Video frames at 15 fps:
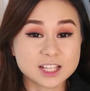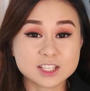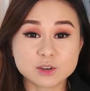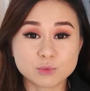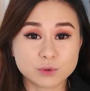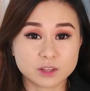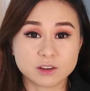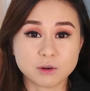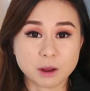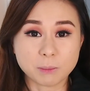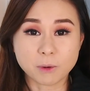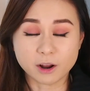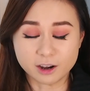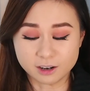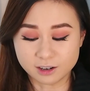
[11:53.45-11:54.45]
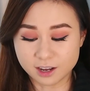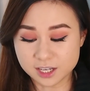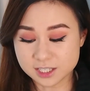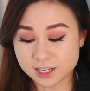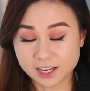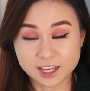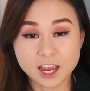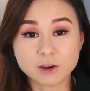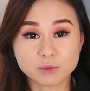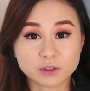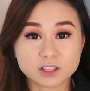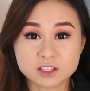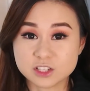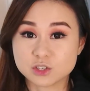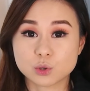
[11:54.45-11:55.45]
a really great product, guys. I can't
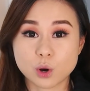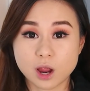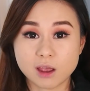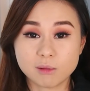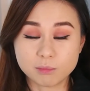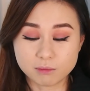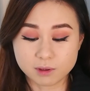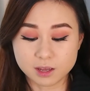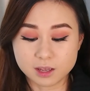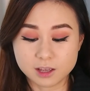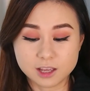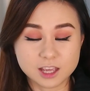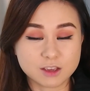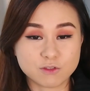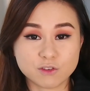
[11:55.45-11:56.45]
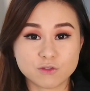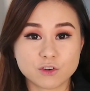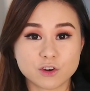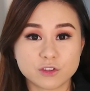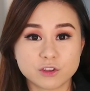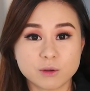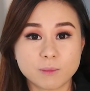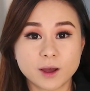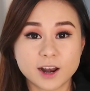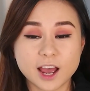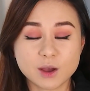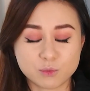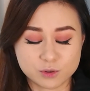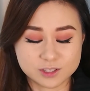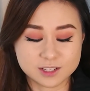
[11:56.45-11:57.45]
really describe even further, but
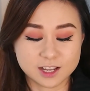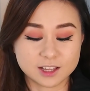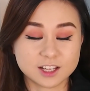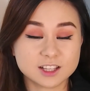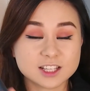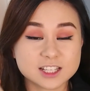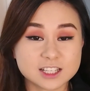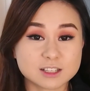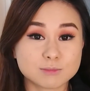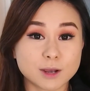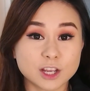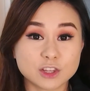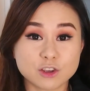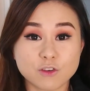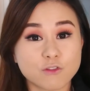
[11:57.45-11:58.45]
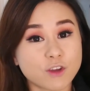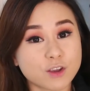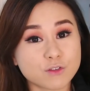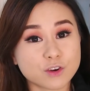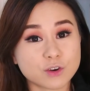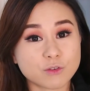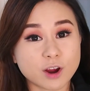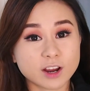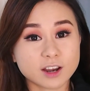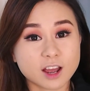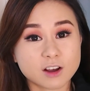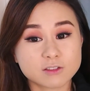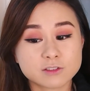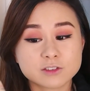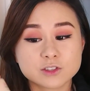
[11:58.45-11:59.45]
I would say that this is my new favorite right
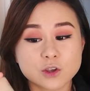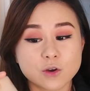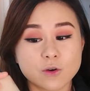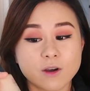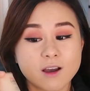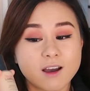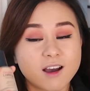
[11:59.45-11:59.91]
now. So